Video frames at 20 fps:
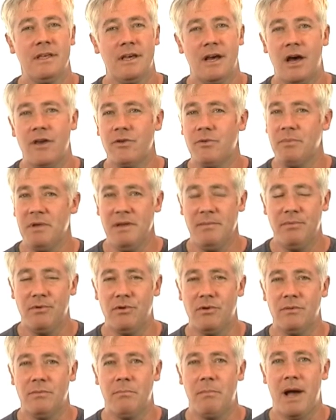other
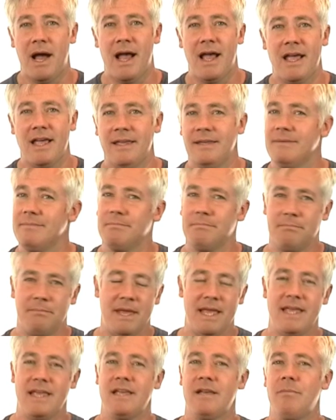people by
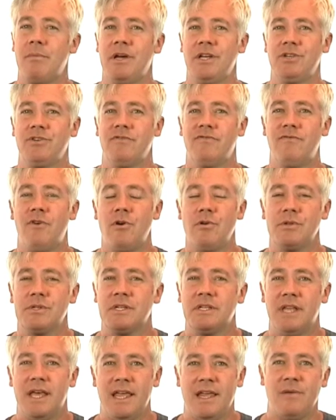making a bunch of false
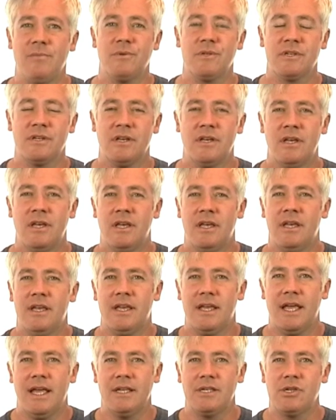claims.
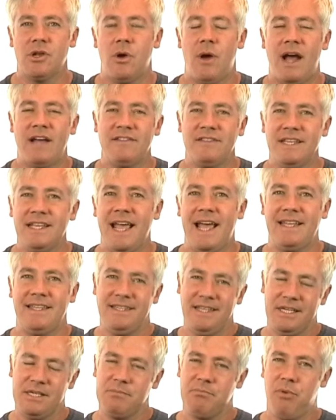And so I think at
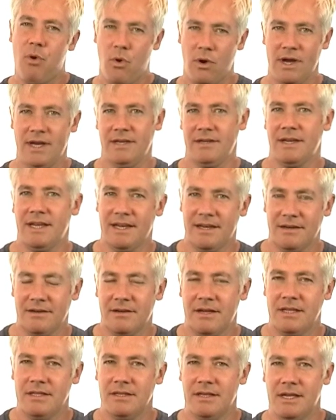this point in
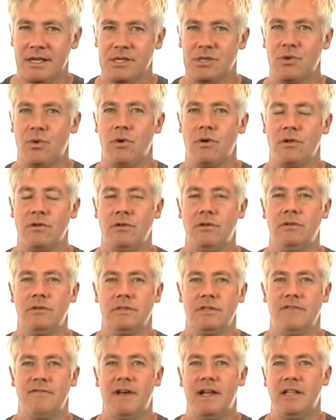the historical
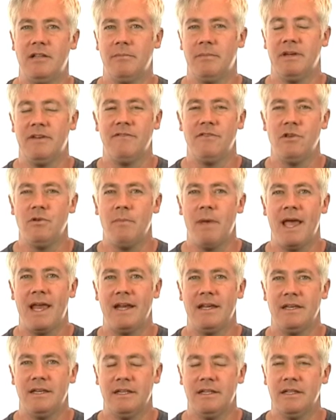development of
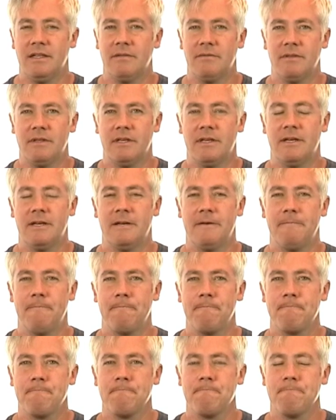humanity,
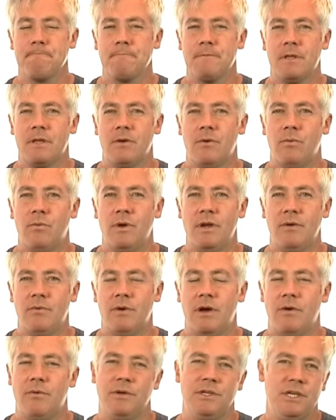
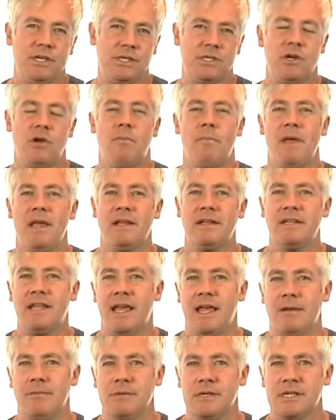we just don't make
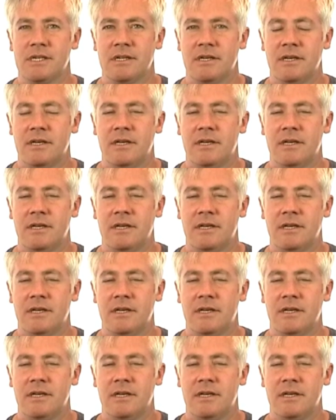claims.